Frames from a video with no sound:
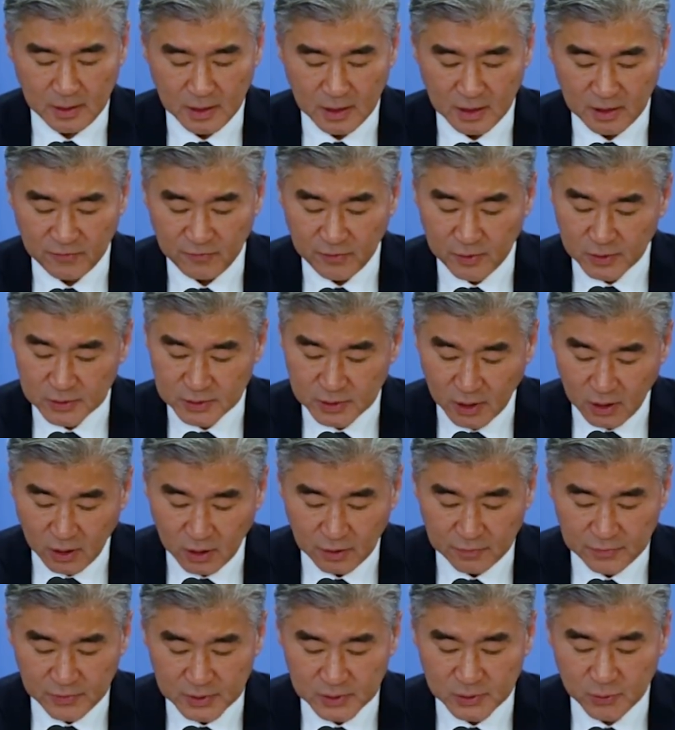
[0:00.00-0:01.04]
And of course,
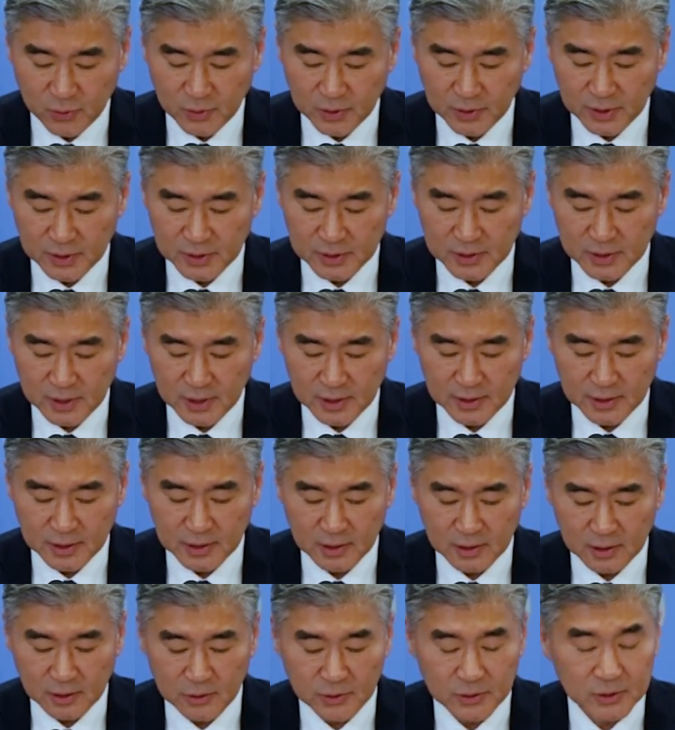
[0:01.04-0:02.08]
all of this work is done
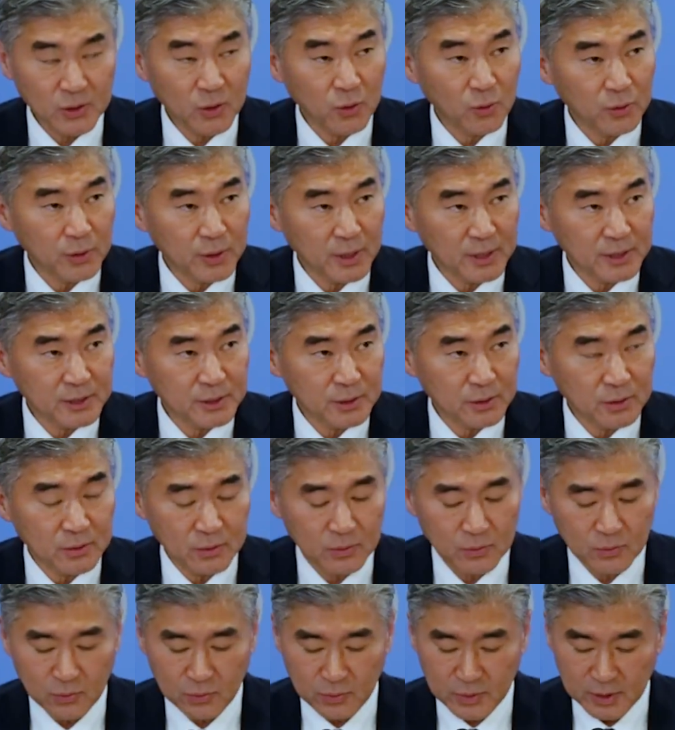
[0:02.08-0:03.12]
in close
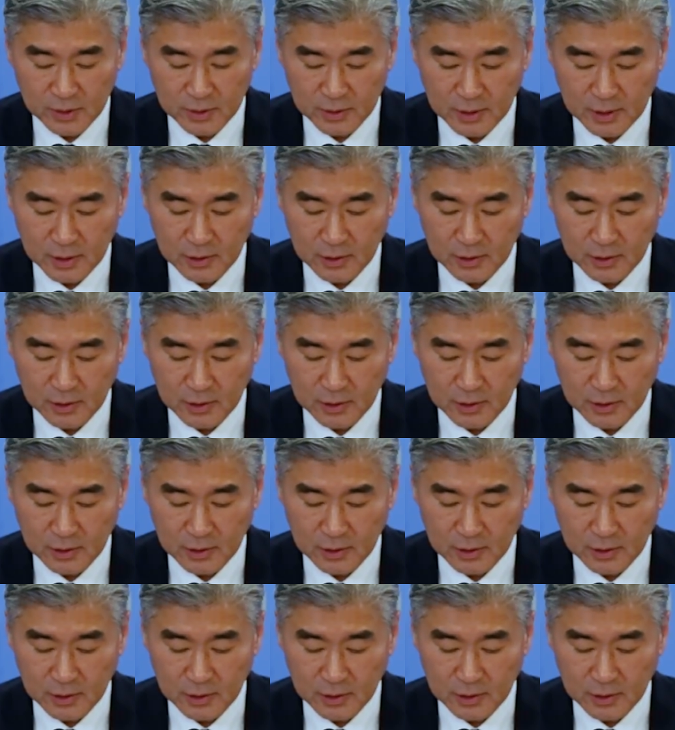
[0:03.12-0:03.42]
coordination with